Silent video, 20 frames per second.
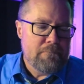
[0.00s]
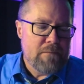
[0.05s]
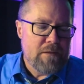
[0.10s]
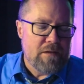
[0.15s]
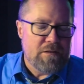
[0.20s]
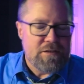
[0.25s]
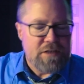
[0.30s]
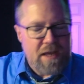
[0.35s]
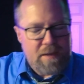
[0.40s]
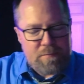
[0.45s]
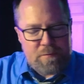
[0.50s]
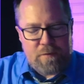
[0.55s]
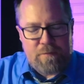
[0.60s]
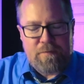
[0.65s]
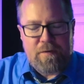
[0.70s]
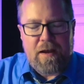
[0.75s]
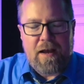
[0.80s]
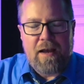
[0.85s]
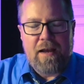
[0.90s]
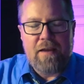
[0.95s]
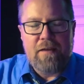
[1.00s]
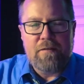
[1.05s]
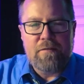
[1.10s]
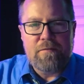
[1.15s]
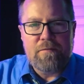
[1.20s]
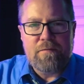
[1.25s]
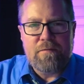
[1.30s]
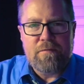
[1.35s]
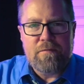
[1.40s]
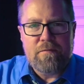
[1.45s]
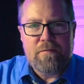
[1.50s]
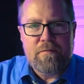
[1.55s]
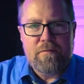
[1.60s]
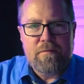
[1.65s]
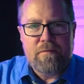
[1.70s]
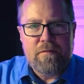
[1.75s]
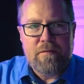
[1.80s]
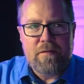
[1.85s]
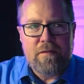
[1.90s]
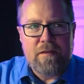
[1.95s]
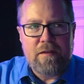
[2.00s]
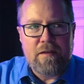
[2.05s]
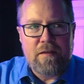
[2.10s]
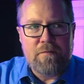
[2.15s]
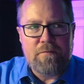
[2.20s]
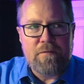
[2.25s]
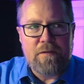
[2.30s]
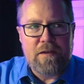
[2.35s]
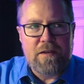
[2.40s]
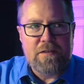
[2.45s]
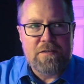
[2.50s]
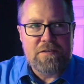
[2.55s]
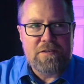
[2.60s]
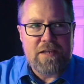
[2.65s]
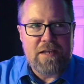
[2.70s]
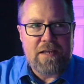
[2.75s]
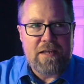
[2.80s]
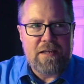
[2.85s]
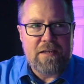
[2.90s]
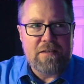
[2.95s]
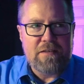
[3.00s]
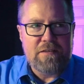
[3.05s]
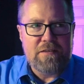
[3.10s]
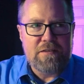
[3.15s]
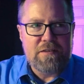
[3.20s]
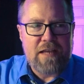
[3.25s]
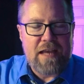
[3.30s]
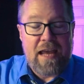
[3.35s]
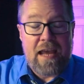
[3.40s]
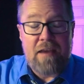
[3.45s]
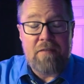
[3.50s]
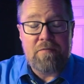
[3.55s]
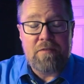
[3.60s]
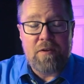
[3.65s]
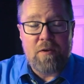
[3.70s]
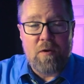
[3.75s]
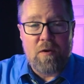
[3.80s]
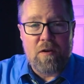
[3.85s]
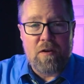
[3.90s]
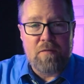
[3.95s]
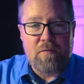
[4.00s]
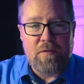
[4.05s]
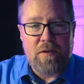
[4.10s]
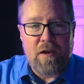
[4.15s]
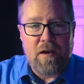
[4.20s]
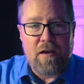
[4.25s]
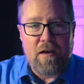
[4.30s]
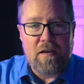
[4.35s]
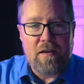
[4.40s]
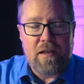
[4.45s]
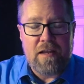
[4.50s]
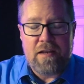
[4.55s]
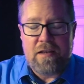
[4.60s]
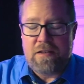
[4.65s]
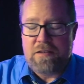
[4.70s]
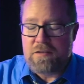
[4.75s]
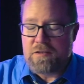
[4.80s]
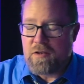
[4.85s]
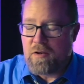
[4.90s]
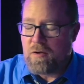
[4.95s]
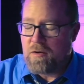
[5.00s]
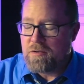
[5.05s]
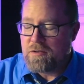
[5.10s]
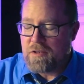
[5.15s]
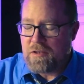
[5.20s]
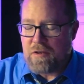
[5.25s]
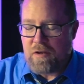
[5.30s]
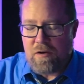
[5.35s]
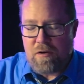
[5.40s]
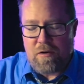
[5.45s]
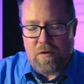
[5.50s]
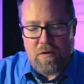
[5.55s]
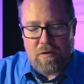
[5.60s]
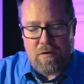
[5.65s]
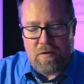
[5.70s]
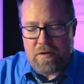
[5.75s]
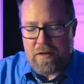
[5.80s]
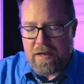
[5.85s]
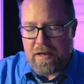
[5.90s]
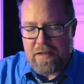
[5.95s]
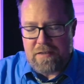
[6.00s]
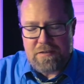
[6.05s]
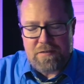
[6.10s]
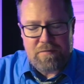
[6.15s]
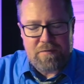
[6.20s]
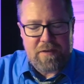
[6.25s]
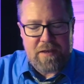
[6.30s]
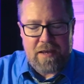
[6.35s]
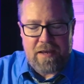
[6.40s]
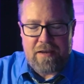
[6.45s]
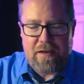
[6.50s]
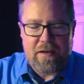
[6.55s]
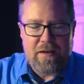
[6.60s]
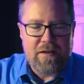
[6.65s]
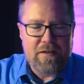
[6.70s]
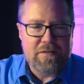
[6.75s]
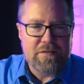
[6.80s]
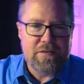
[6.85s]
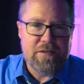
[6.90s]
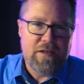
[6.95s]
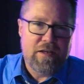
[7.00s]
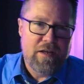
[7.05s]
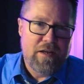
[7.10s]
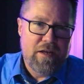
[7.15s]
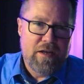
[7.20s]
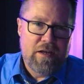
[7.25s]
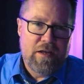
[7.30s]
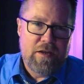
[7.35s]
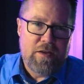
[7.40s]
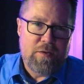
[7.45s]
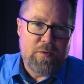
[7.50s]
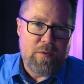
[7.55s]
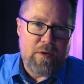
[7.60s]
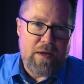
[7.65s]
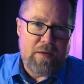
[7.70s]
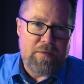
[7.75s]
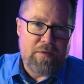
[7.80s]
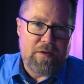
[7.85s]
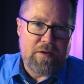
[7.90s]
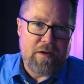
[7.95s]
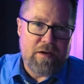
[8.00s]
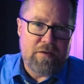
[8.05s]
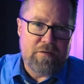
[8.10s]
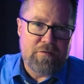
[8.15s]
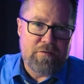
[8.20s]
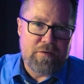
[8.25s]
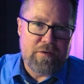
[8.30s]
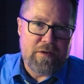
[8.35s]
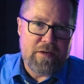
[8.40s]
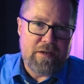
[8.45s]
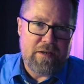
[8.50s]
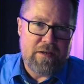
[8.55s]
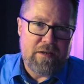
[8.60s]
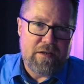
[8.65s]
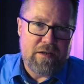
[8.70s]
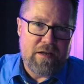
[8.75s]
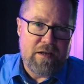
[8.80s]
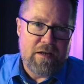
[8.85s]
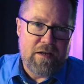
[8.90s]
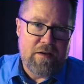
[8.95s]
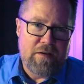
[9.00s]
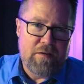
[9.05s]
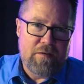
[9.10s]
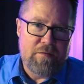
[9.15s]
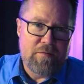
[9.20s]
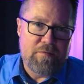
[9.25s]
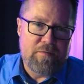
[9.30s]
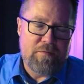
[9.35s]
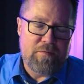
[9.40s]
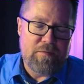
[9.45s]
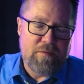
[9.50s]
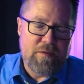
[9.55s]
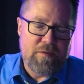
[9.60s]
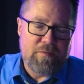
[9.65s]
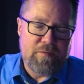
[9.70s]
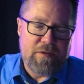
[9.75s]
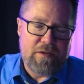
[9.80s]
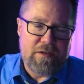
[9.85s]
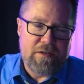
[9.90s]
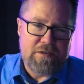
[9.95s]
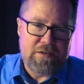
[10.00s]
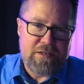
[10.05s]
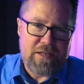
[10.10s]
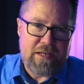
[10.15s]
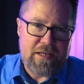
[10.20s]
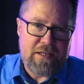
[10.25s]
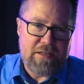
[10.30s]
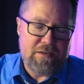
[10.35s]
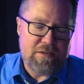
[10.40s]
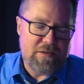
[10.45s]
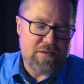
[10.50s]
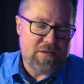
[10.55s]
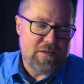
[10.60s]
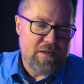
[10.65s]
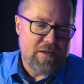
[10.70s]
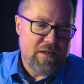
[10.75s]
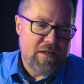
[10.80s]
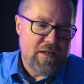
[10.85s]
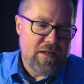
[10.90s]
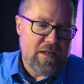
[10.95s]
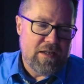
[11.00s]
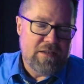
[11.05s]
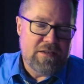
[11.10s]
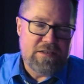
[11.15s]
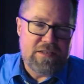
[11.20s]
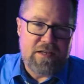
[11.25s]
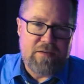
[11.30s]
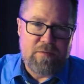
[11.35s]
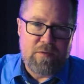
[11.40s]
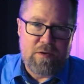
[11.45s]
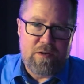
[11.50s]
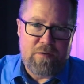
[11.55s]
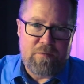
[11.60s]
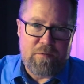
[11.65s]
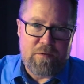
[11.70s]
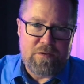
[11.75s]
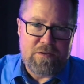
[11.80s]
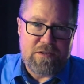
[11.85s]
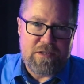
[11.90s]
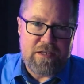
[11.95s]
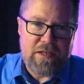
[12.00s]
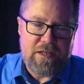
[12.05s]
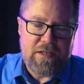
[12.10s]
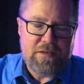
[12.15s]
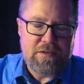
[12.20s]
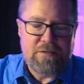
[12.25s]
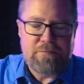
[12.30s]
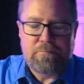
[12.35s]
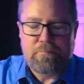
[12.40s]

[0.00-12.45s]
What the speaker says: Chapter 5, the Philistines have the Ark of God, and it's causing all kinds of chaos throughout the country of the Philistines in several different cities.